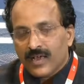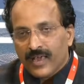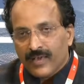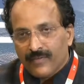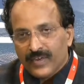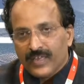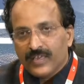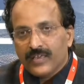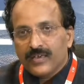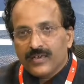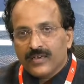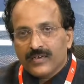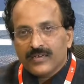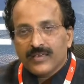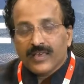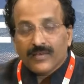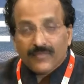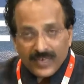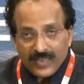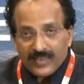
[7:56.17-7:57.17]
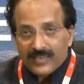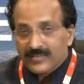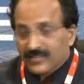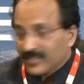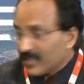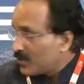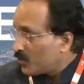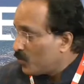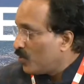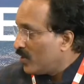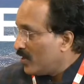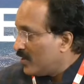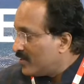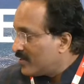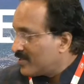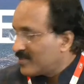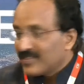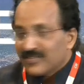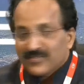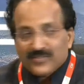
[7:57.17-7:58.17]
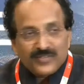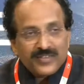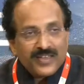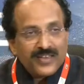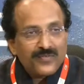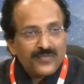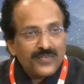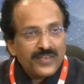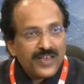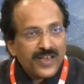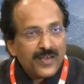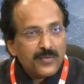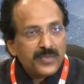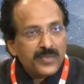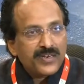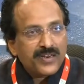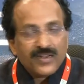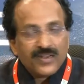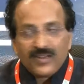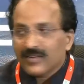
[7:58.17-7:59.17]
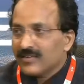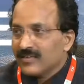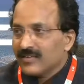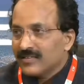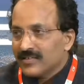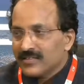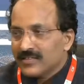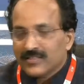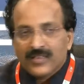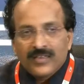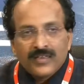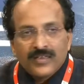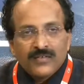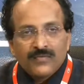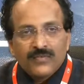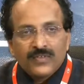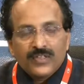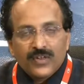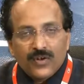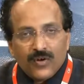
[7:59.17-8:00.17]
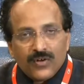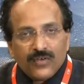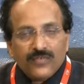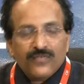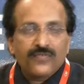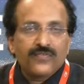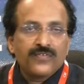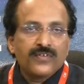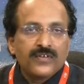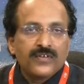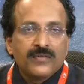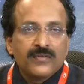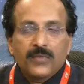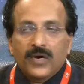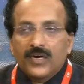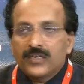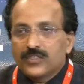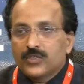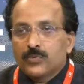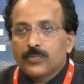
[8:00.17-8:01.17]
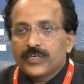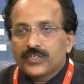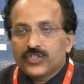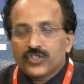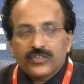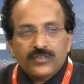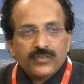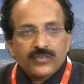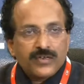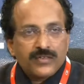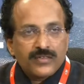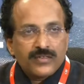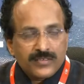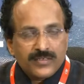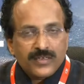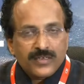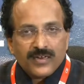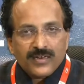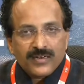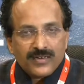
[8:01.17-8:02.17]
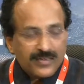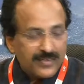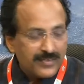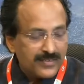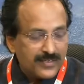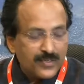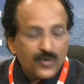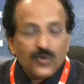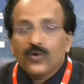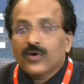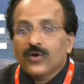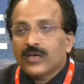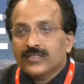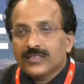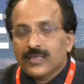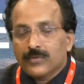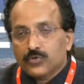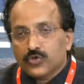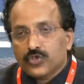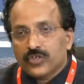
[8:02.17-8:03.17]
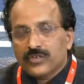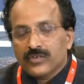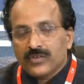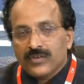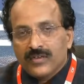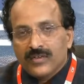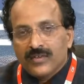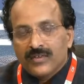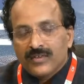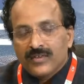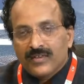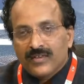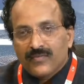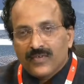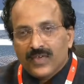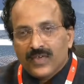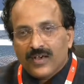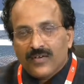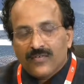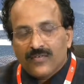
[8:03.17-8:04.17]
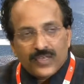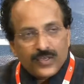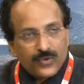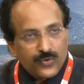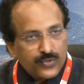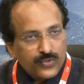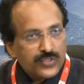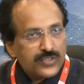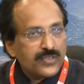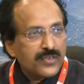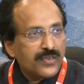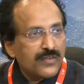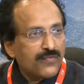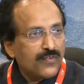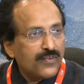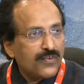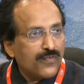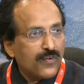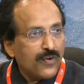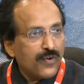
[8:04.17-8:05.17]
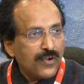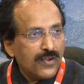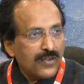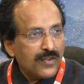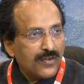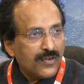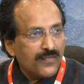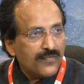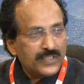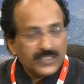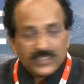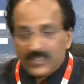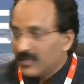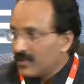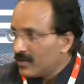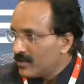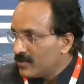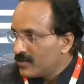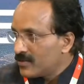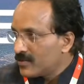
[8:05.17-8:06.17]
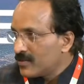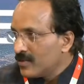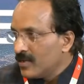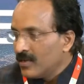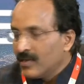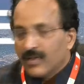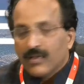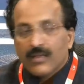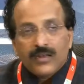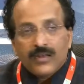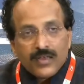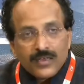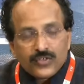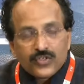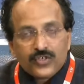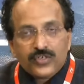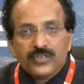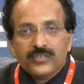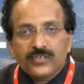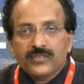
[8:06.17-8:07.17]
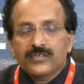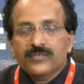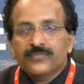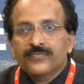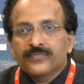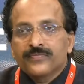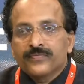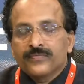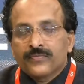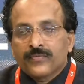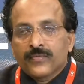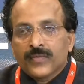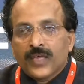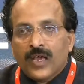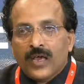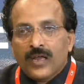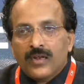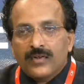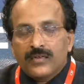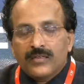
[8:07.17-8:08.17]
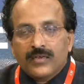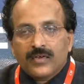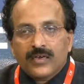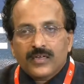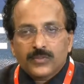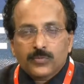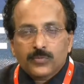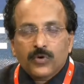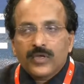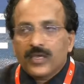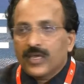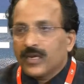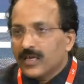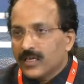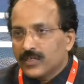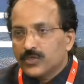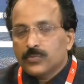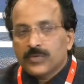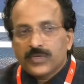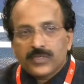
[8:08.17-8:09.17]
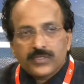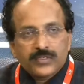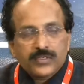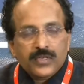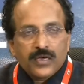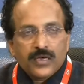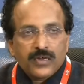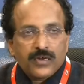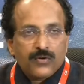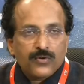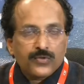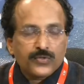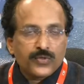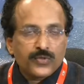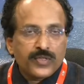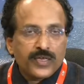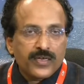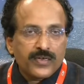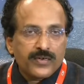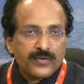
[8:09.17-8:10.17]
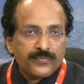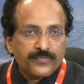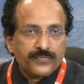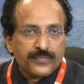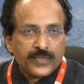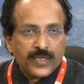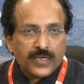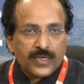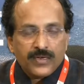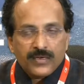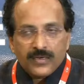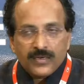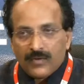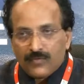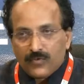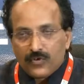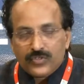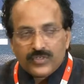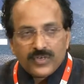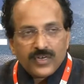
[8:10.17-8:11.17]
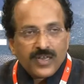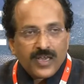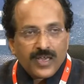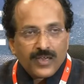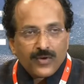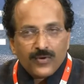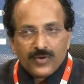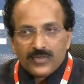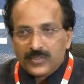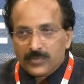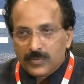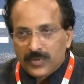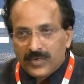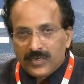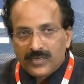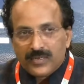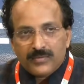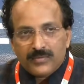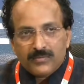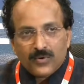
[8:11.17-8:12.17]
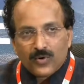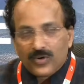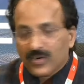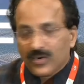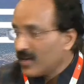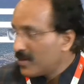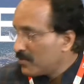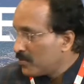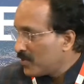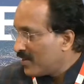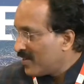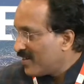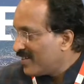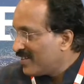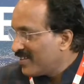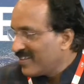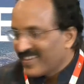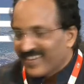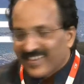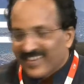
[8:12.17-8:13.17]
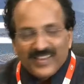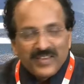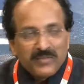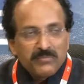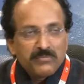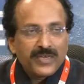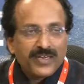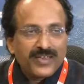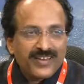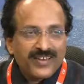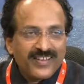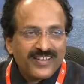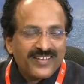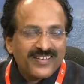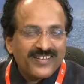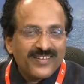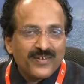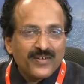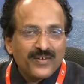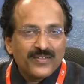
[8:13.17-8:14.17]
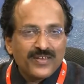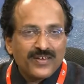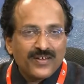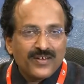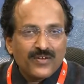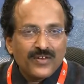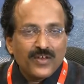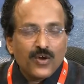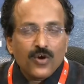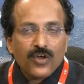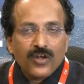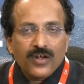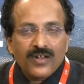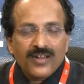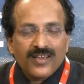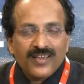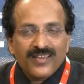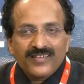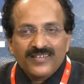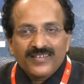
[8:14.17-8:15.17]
every year, every 2 years now, that we have been conducting this with a lot of participation. And this year, it's no exception. We have a huge footfall of visitors, industries, and the corresponding engagements are also there. Unfortunately, I couldn't spend more time here in the beginning, the inaugural day.